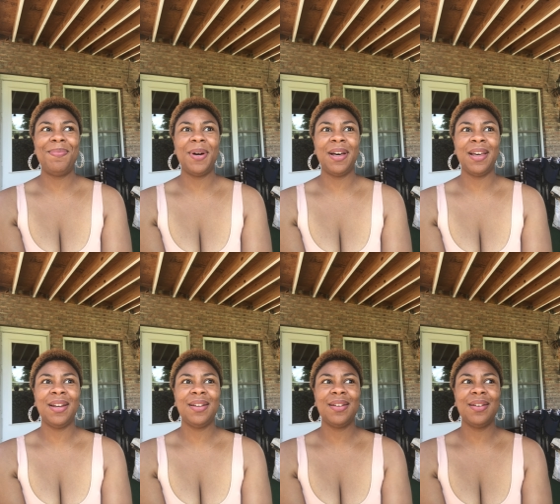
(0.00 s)

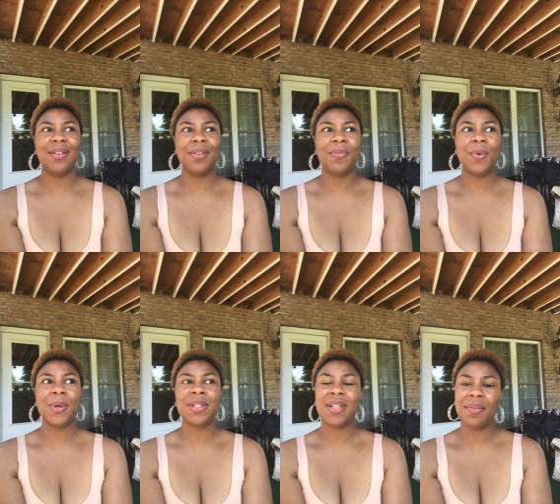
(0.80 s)
but
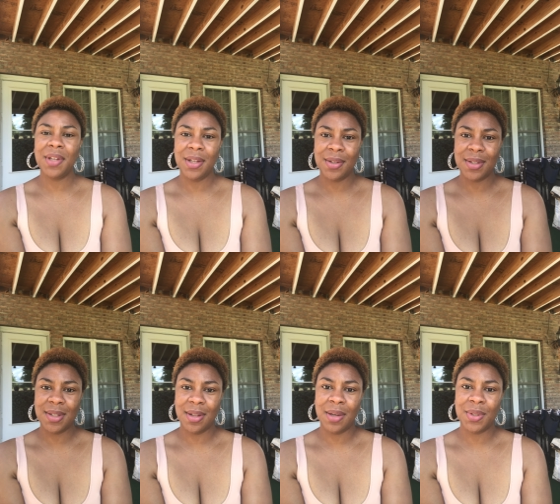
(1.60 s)
for seven years
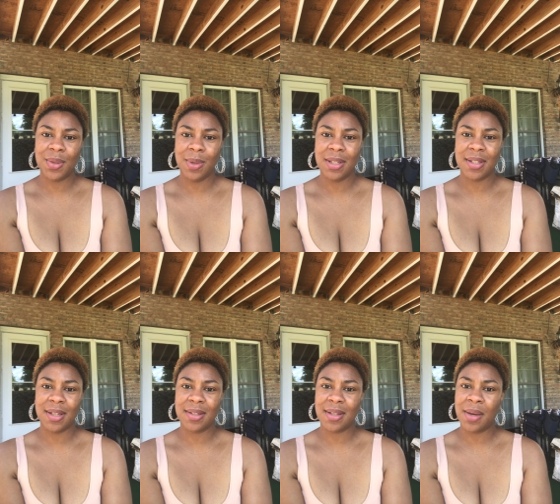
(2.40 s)
until I was
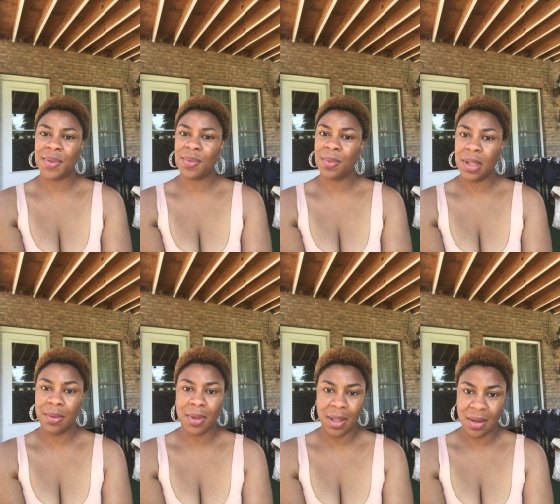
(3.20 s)
26, I was really,
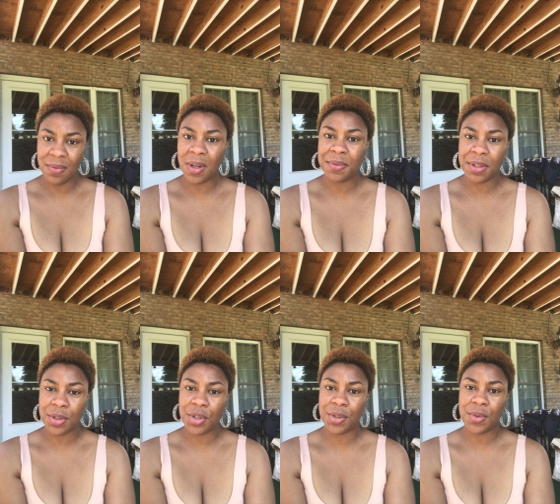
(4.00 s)
really involved in the
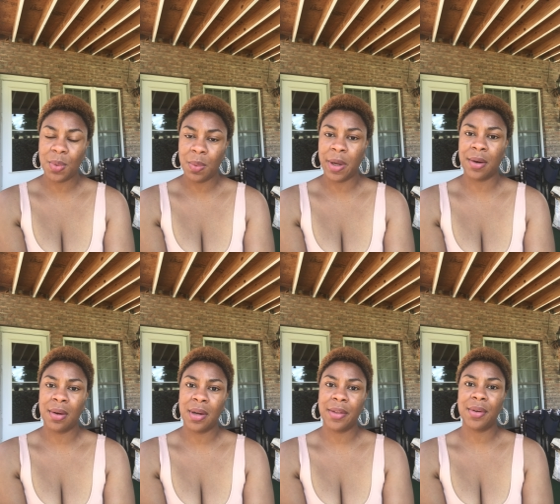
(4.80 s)
church one way or
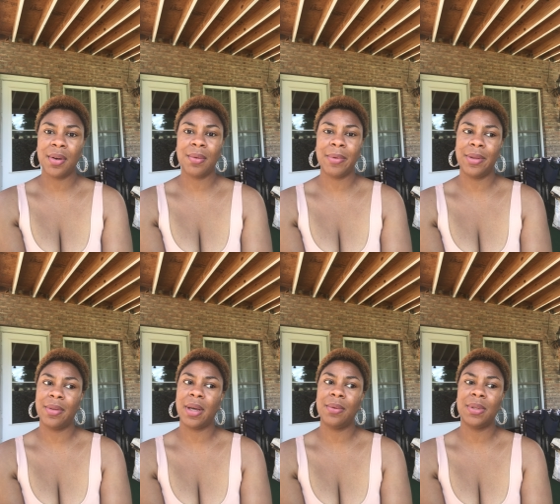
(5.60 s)
another, whether
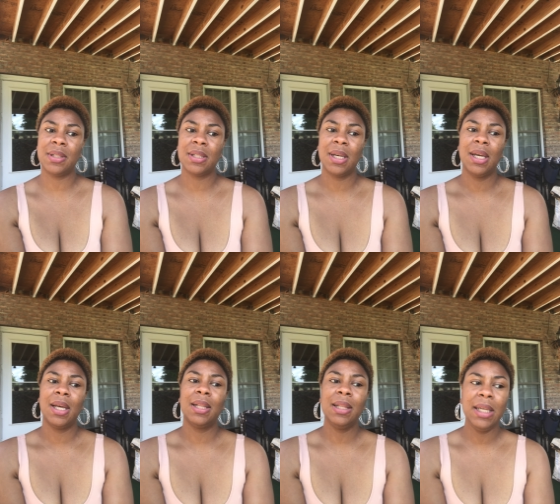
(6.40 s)
that was
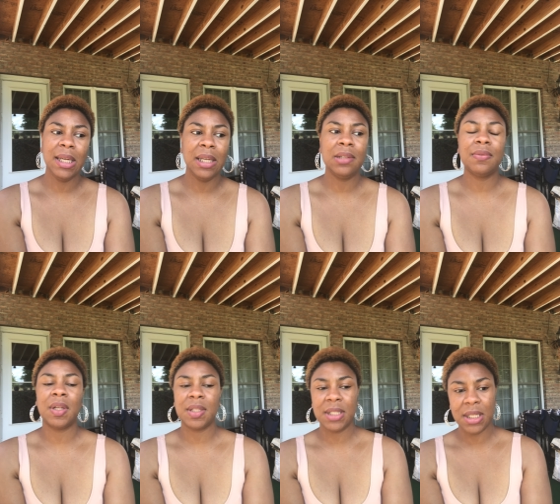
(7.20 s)
leading,
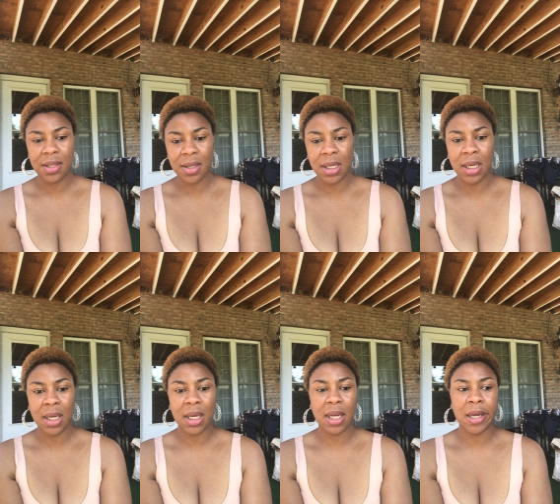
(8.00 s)
volunteering,